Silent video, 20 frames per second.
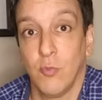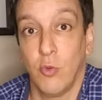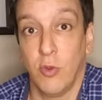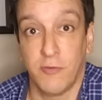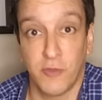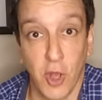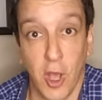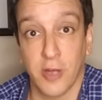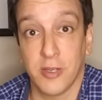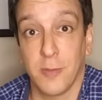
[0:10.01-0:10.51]
We've
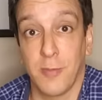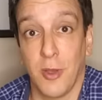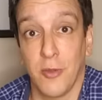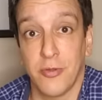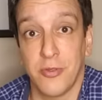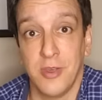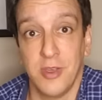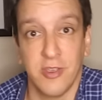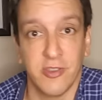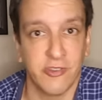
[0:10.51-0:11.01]
talked about
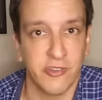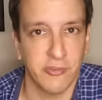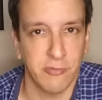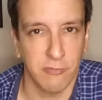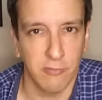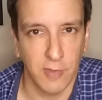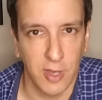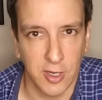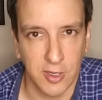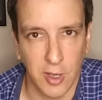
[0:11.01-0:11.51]
this
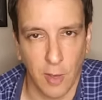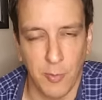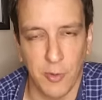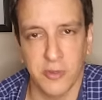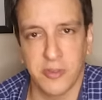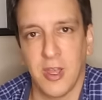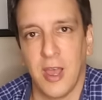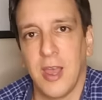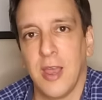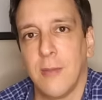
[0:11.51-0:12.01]
a couple
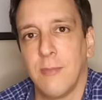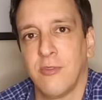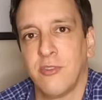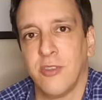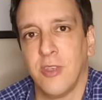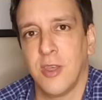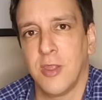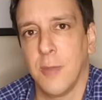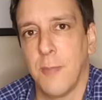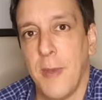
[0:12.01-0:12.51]
times
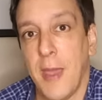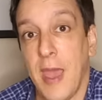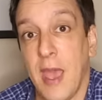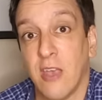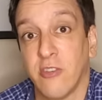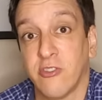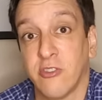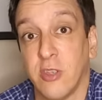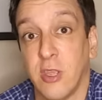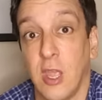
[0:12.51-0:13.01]
in the
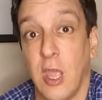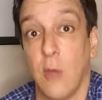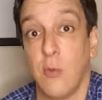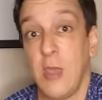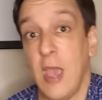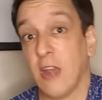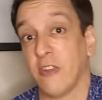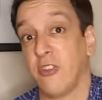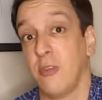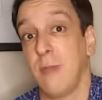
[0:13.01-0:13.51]
past, and we
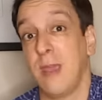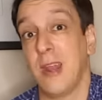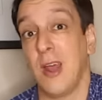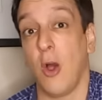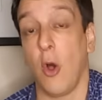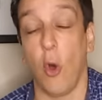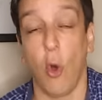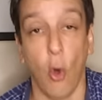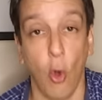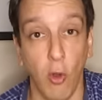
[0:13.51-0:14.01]
actually made a
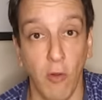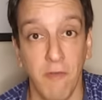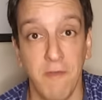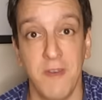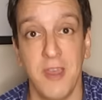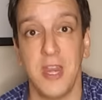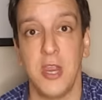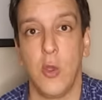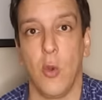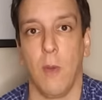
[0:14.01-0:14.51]
whole
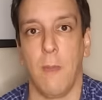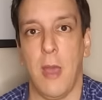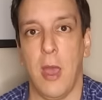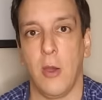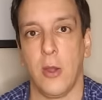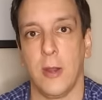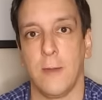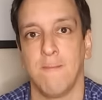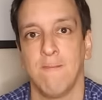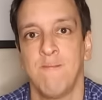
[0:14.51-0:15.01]
video
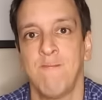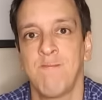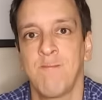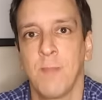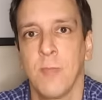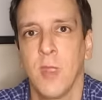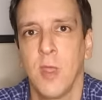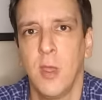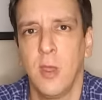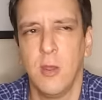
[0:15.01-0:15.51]
about it
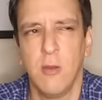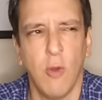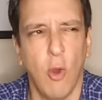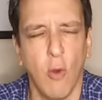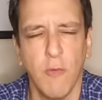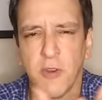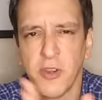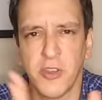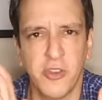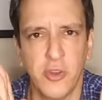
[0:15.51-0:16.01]

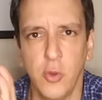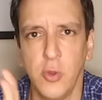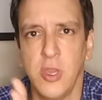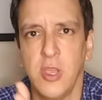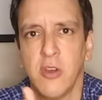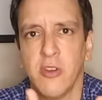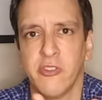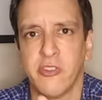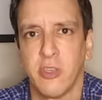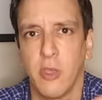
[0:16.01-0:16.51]
over two
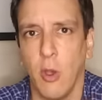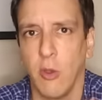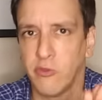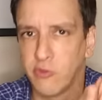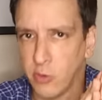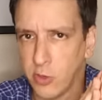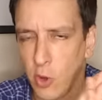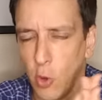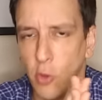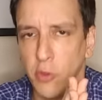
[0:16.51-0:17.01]
years ago, so
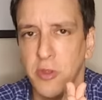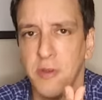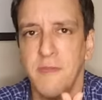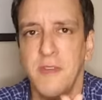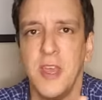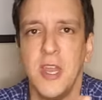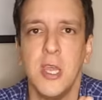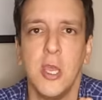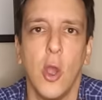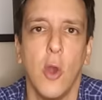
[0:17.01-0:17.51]
an older
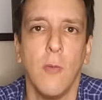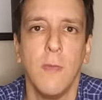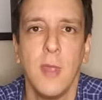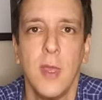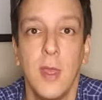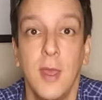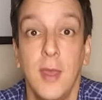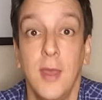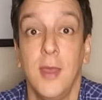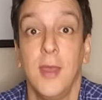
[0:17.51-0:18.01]
video,
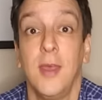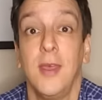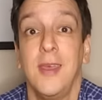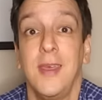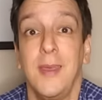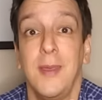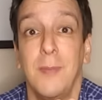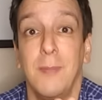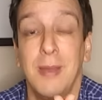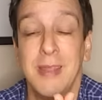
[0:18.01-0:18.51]

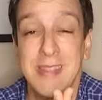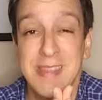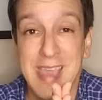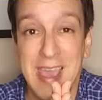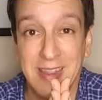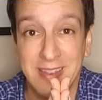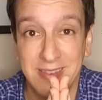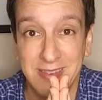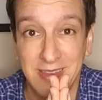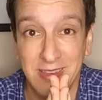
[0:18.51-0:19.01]
but
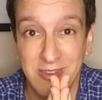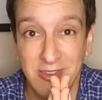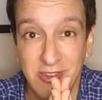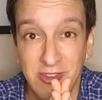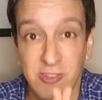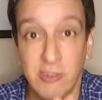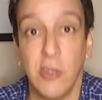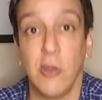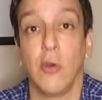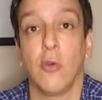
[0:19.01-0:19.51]
yet this
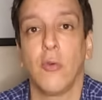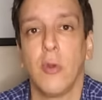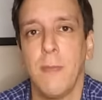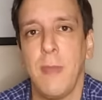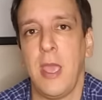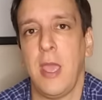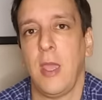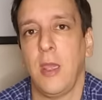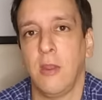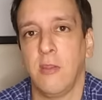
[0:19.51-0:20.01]
still
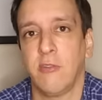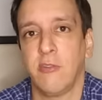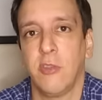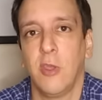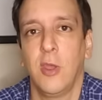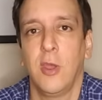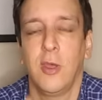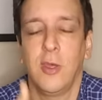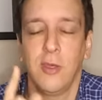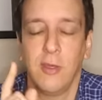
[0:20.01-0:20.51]
remains
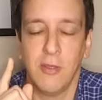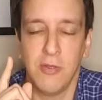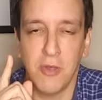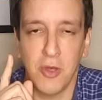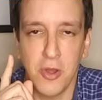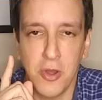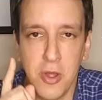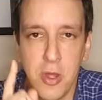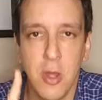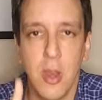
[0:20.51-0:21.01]
the
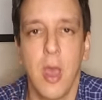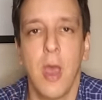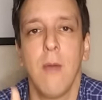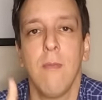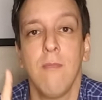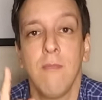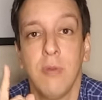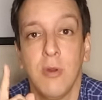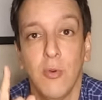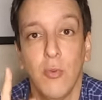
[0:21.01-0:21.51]

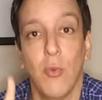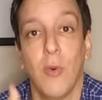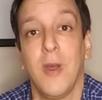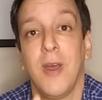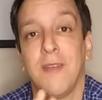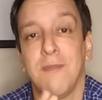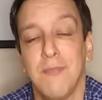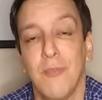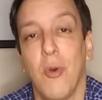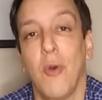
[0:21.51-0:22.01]
number
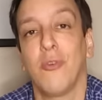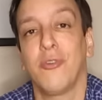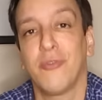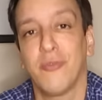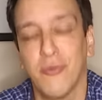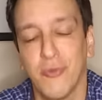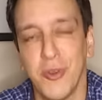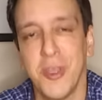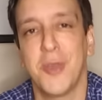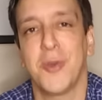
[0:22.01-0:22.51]
one most
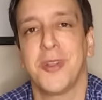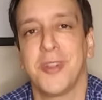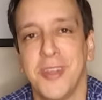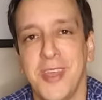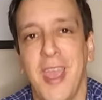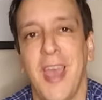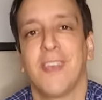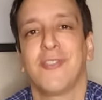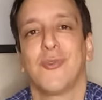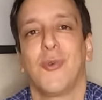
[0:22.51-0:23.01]
frequently
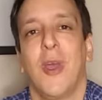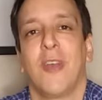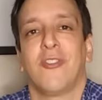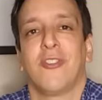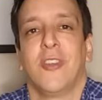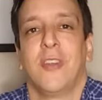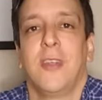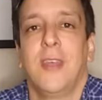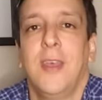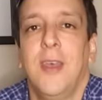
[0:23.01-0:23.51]
asked
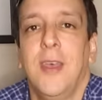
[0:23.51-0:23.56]
question